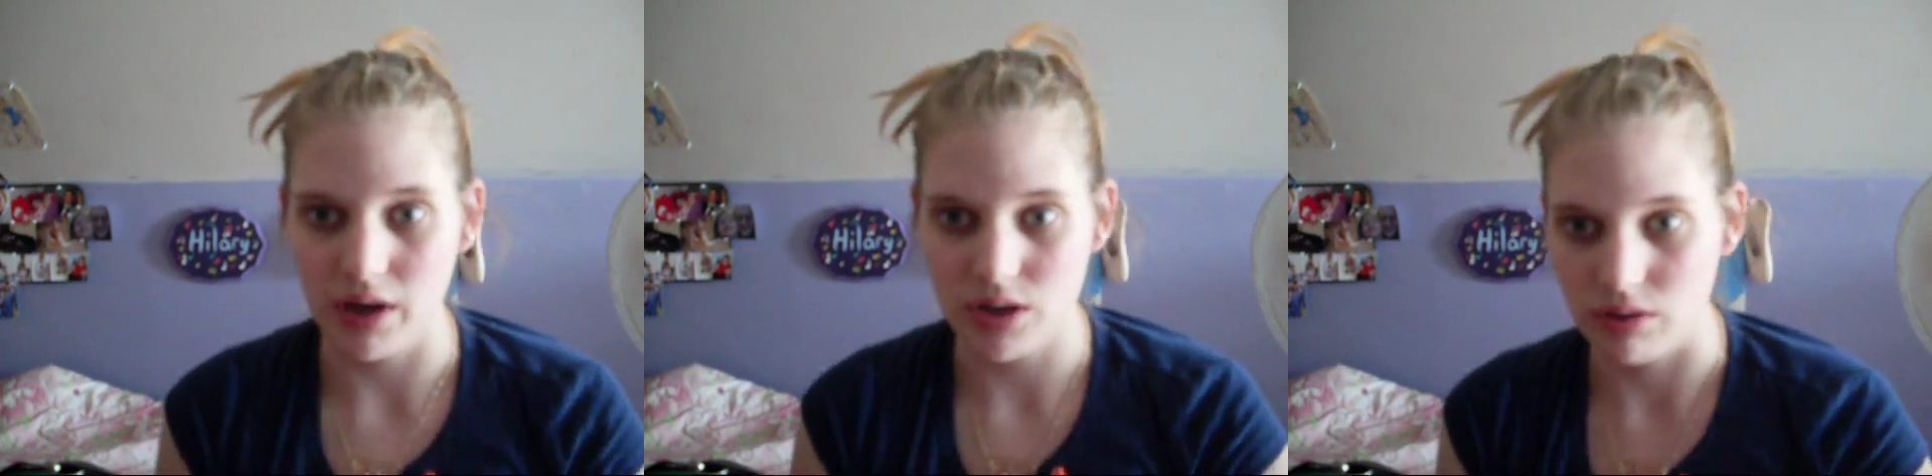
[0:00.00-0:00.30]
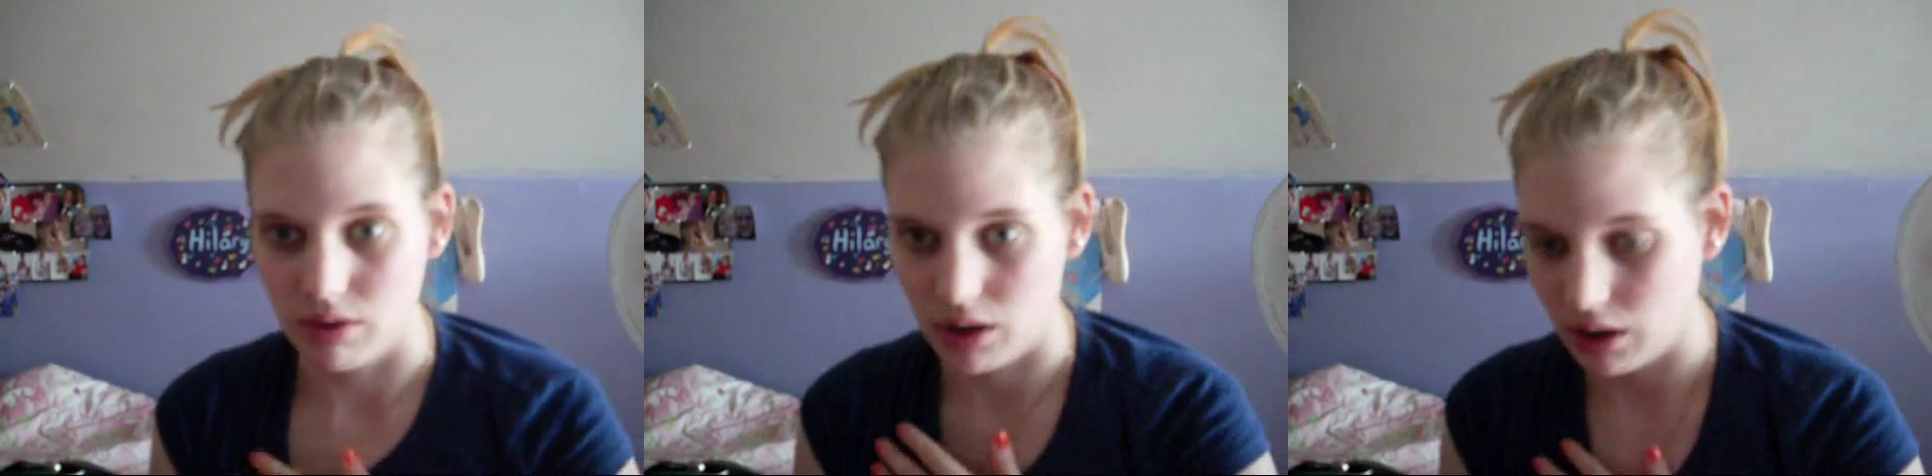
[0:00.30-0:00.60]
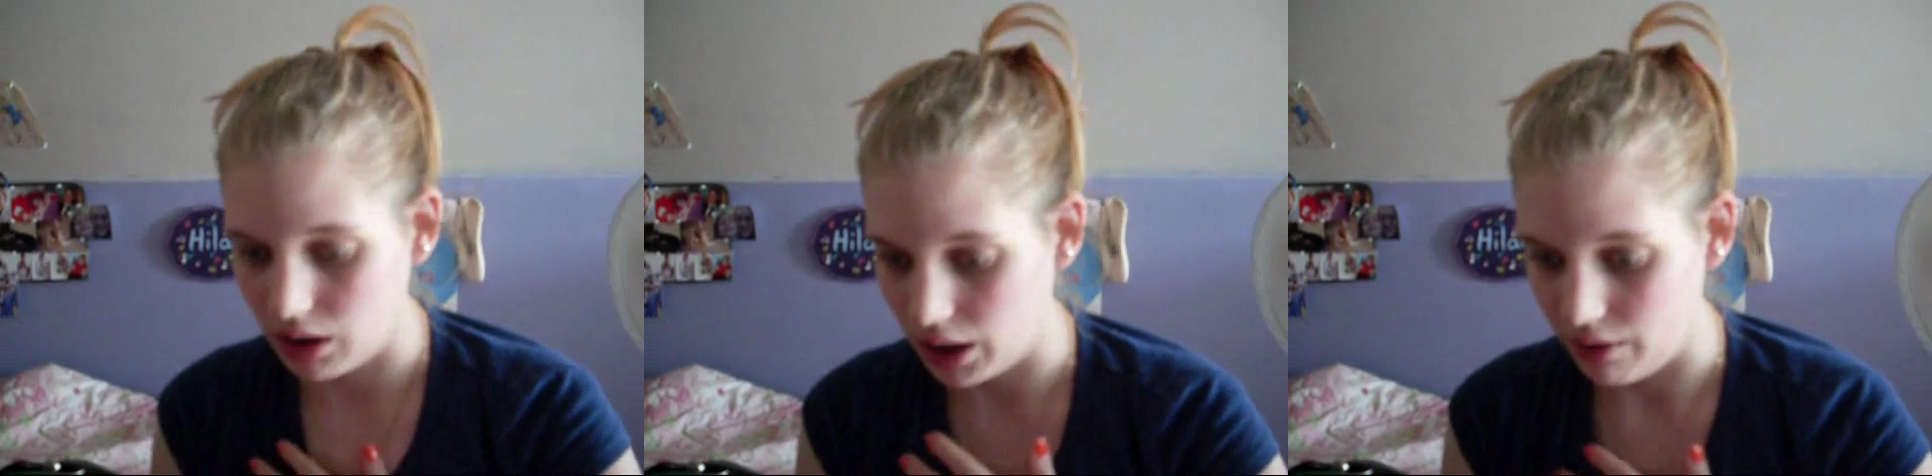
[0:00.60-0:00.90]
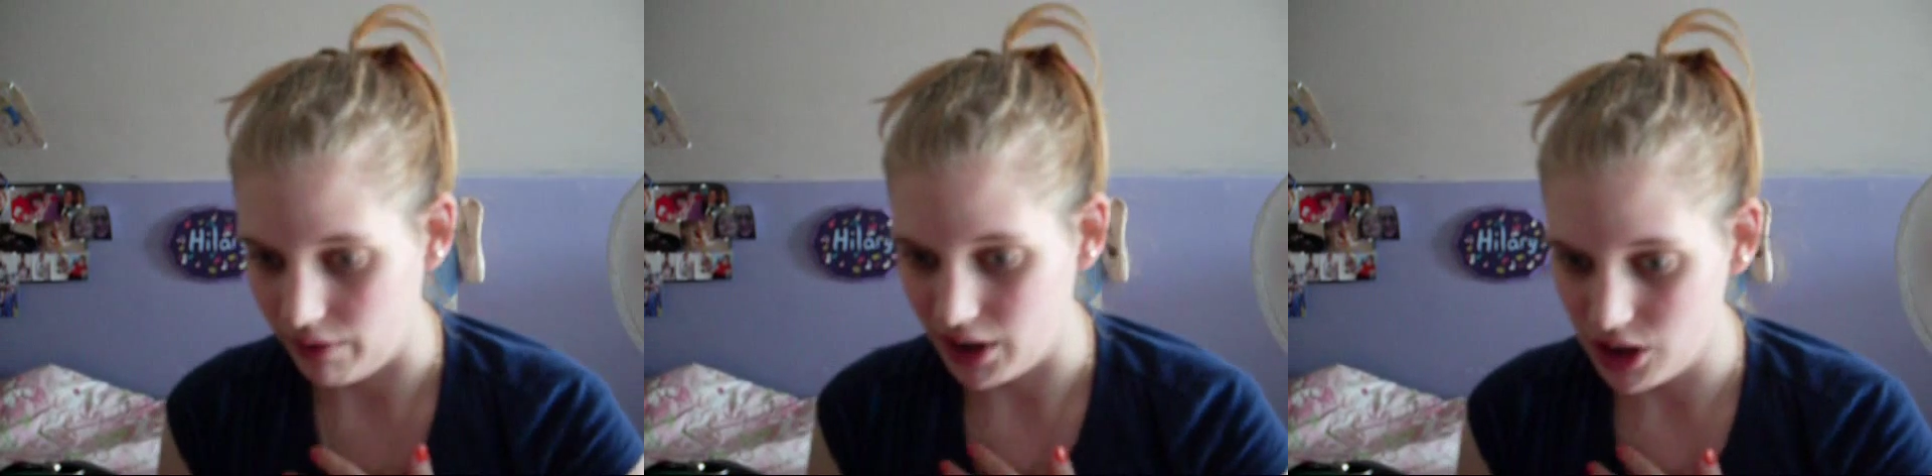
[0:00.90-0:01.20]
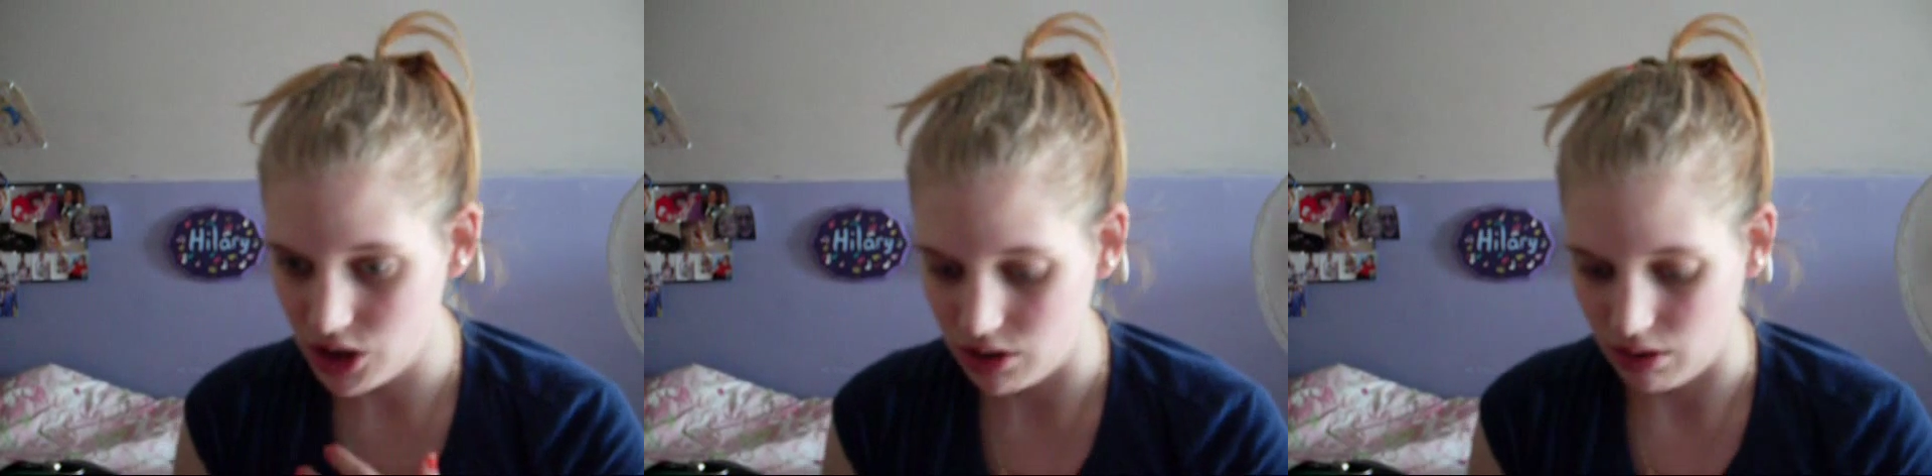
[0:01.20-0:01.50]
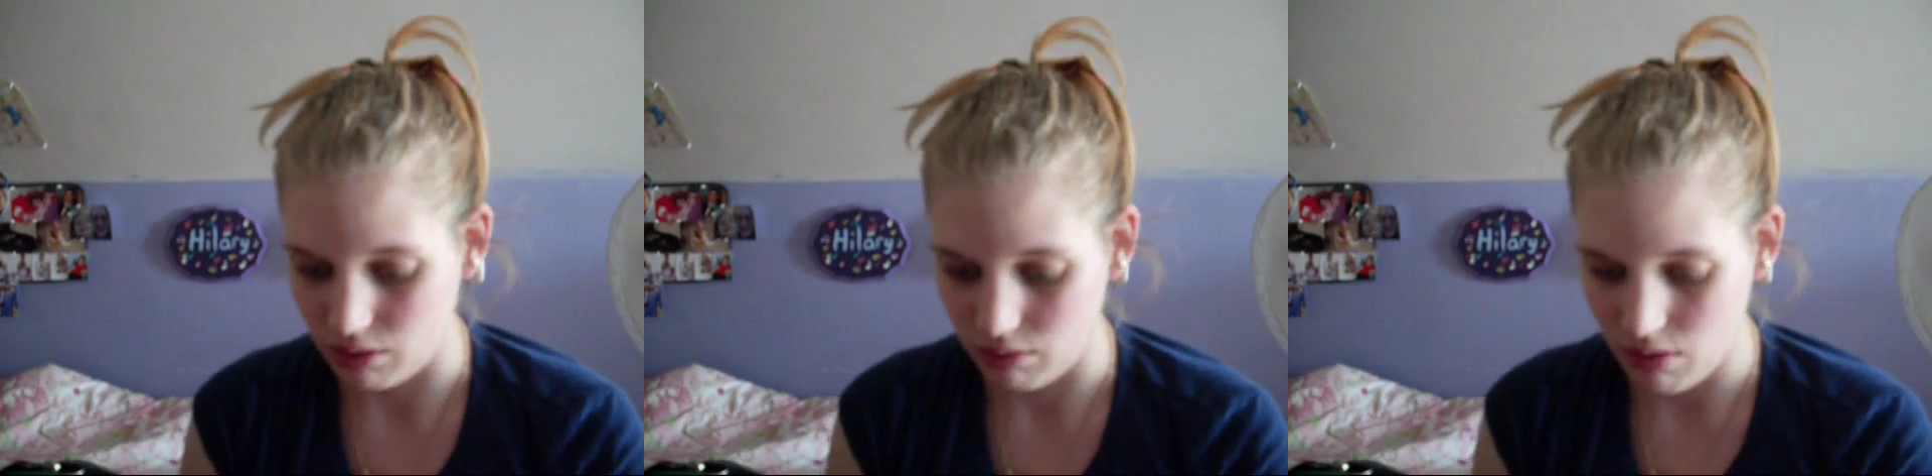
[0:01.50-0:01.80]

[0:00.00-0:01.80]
like showing cleavage, so